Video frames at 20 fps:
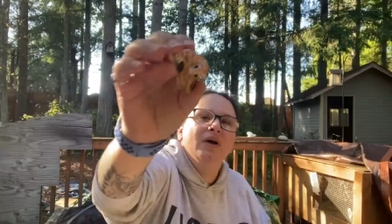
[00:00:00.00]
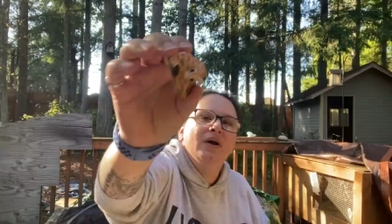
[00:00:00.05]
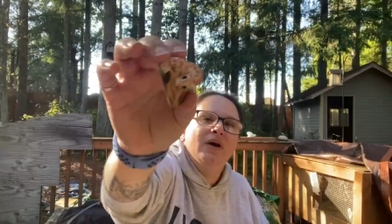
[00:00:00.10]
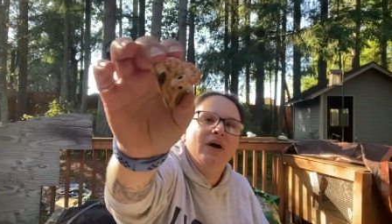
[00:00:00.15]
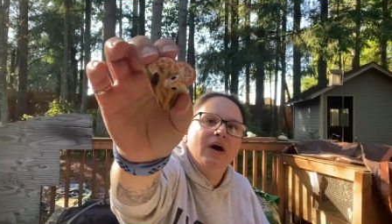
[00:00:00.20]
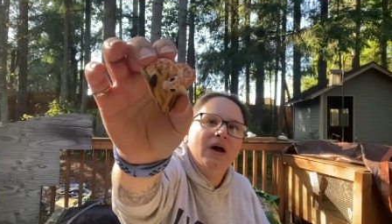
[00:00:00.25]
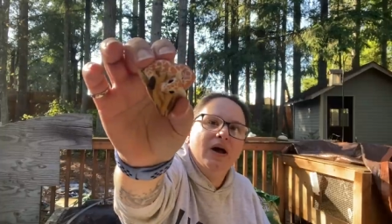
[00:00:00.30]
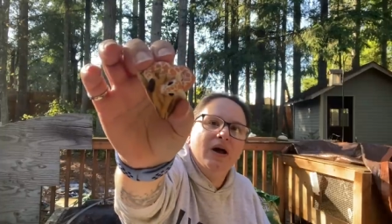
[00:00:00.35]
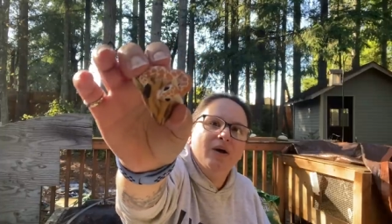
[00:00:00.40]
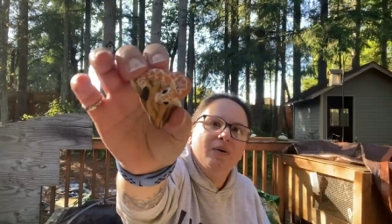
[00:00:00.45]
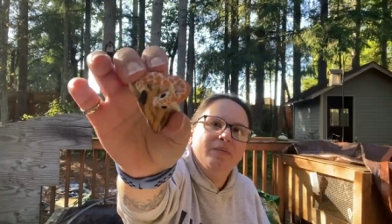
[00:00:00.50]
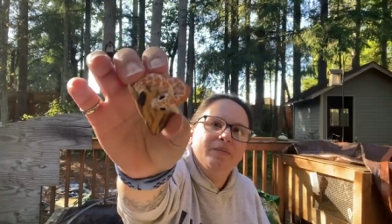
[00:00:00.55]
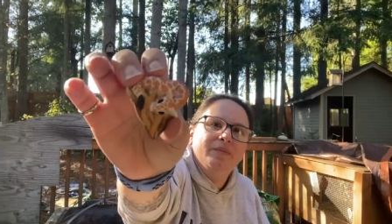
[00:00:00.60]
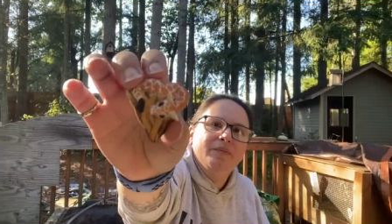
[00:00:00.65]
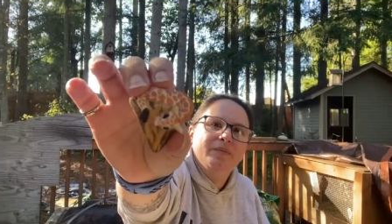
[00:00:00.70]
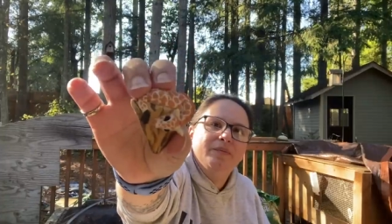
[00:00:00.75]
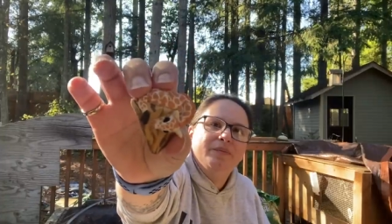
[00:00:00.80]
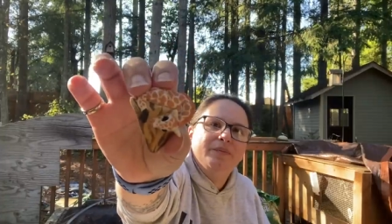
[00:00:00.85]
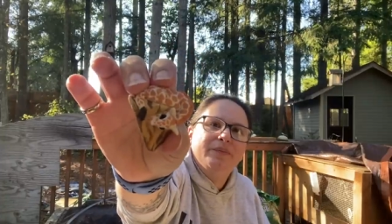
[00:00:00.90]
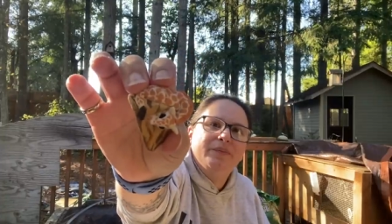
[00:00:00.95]
Um,
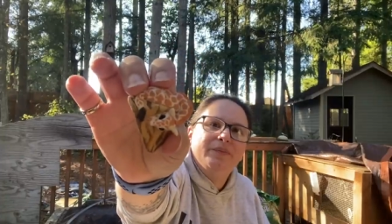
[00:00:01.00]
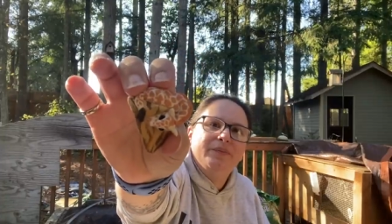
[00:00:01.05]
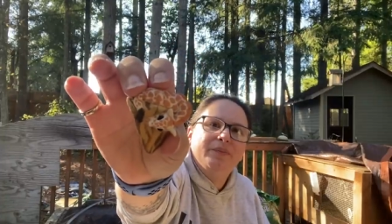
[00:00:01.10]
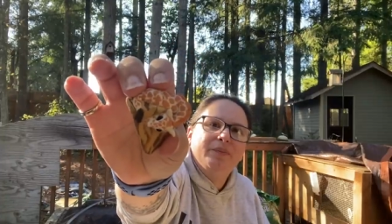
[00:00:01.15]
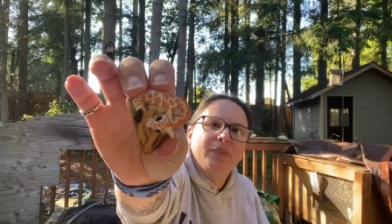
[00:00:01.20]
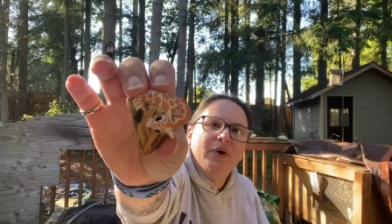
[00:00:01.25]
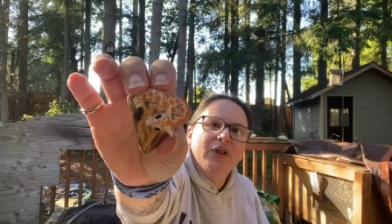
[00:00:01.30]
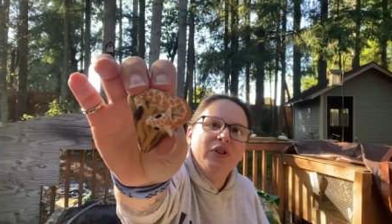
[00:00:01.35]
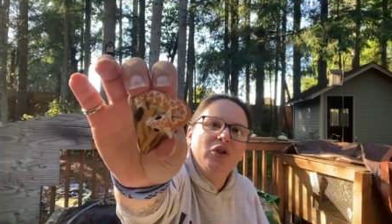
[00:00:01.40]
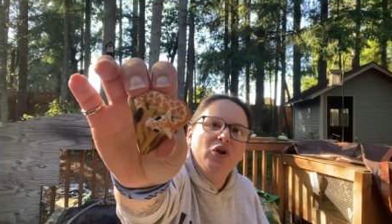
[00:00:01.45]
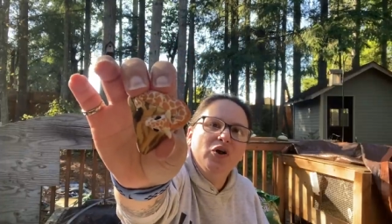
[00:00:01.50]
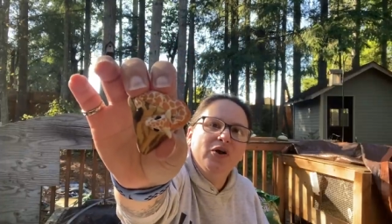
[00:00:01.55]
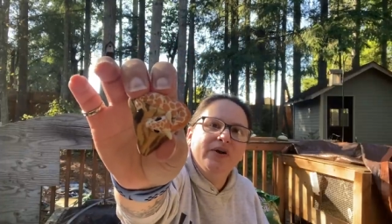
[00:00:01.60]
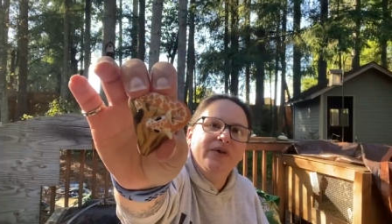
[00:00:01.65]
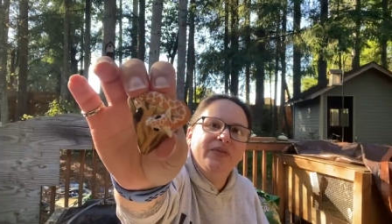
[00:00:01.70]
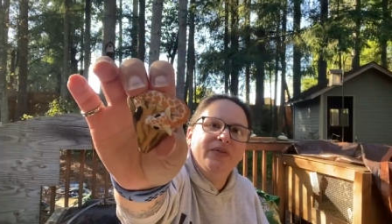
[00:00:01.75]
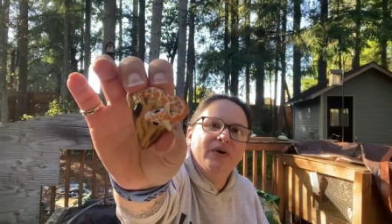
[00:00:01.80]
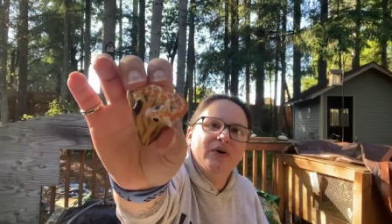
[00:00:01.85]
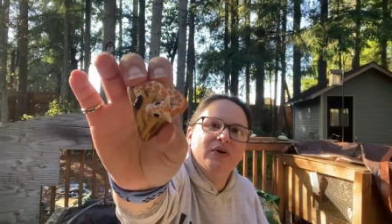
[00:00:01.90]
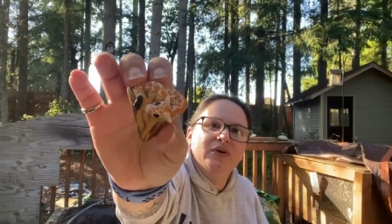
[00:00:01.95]
but look
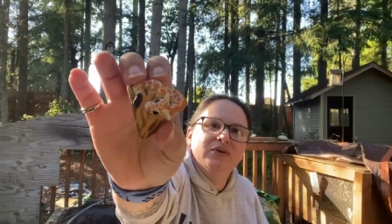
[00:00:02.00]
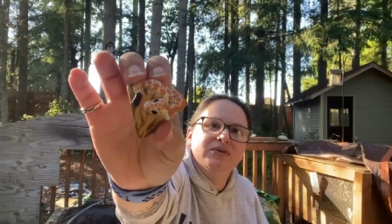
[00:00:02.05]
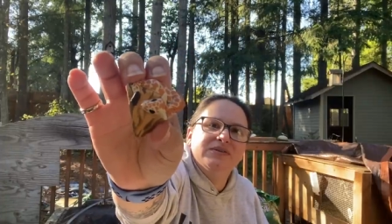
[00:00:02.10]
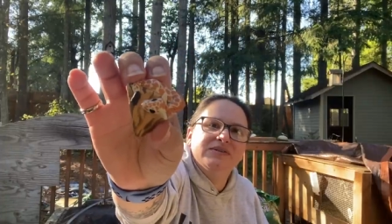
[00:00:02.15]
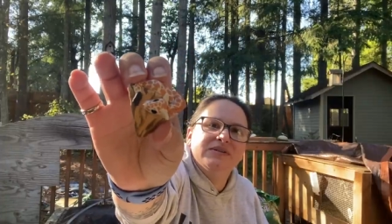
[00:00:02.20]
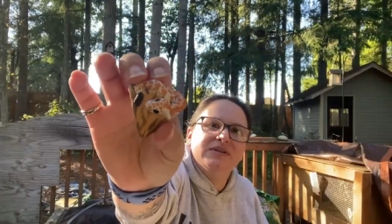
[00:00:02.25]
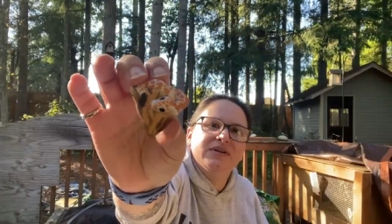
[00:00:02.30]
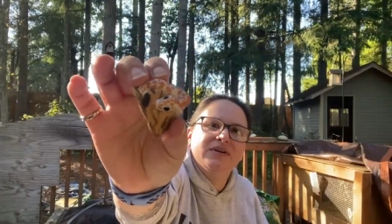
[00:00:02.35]
at those.